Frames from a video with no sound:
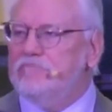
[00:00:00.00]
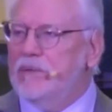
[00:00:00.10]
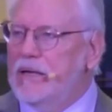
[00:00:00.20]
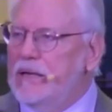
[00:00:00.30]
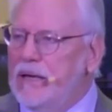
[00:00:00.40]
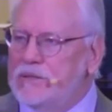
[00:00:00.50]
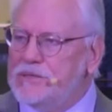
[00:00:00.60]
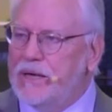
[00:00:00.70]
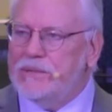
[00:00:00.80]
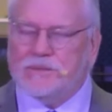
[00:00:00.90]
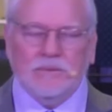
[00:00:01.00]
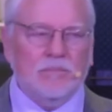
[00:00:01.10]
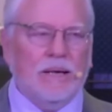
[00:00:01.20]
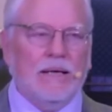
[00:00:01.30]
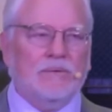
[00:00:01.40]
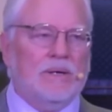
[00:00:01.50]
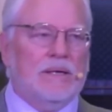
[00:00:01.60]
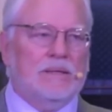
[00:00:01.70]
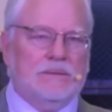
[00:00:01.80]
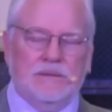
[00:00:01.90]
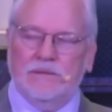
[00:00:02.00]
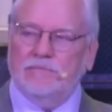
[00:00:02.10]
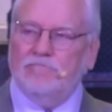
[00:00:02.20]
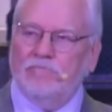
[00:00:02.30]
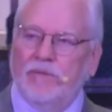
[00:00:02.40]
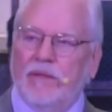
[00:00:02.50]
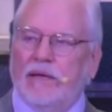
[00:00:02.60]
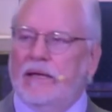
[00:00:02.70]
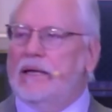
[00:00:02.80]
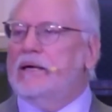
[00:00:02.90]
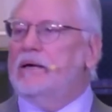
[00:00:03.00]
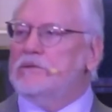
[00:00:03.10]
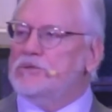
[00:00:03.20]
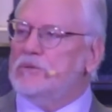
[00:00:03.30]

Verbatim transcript: any educational background, any cultural